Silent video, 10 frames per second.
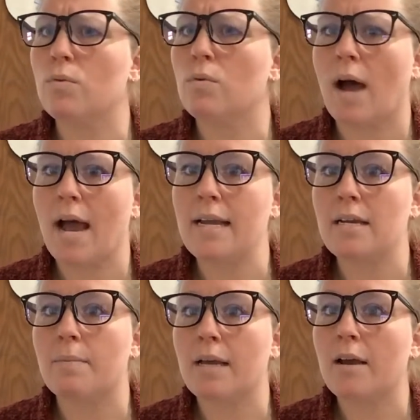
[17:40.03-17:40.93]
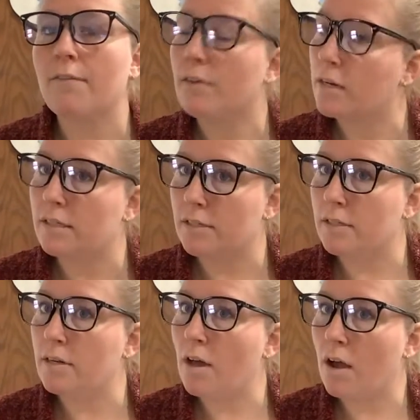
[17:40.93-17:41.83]
ooh, I need to be careful because there's
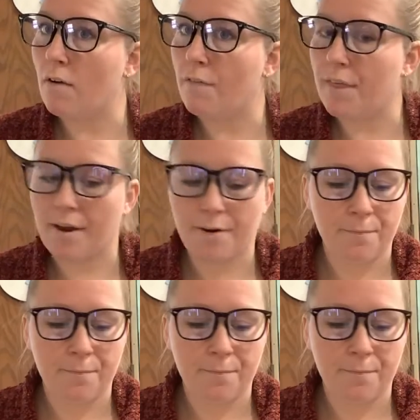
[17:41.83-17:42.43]
a dog over there.